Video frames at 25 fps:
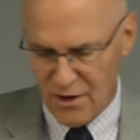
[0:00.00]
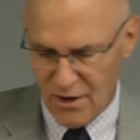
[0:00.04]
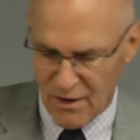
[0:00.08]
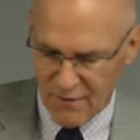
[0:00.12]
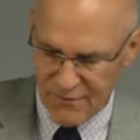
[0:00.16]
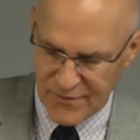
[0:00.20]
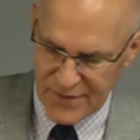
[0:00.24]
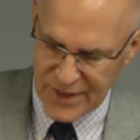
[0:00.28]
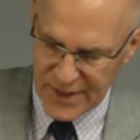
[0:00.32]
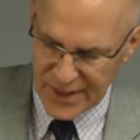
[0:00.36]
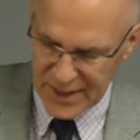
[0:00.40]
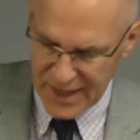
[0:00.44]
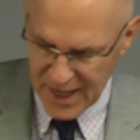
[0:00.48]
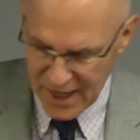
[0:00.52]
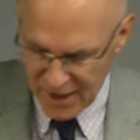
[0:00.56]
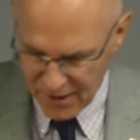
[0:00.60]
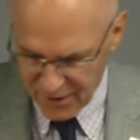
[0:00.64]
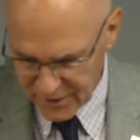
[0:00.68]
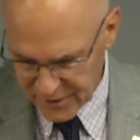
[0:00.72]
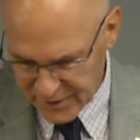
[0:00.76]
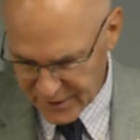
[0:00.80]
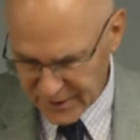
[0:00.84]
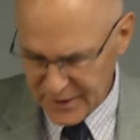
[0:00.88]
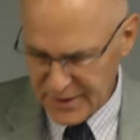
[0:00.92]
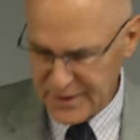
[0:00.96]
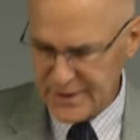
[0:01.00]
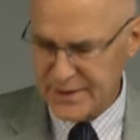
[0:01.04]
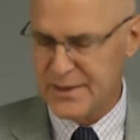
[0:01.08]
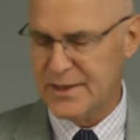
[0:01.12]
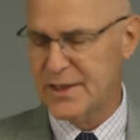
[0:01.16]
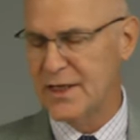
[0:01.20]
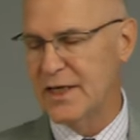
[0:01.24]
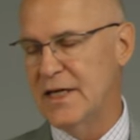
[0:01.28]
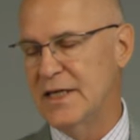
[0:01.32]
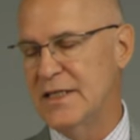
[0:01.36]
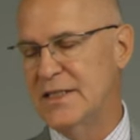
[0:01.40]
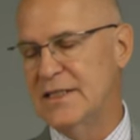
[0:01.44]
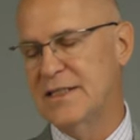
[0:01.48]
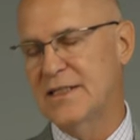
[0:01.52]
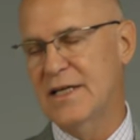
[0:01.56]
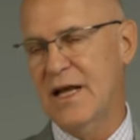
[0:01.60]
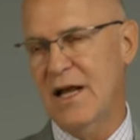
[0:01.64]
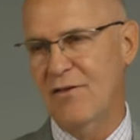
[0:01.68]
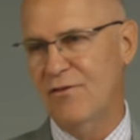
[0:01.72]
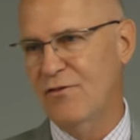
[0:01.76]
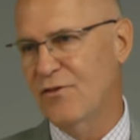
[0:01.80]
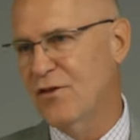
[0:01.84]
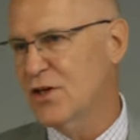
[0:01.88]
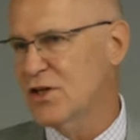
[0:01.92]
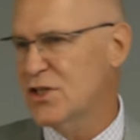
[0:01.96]
of the inheritance. He's
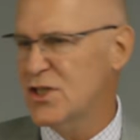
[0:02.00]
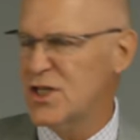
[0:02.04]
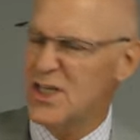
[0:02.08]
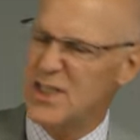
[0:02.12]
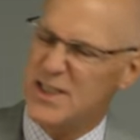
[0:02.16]
selfish,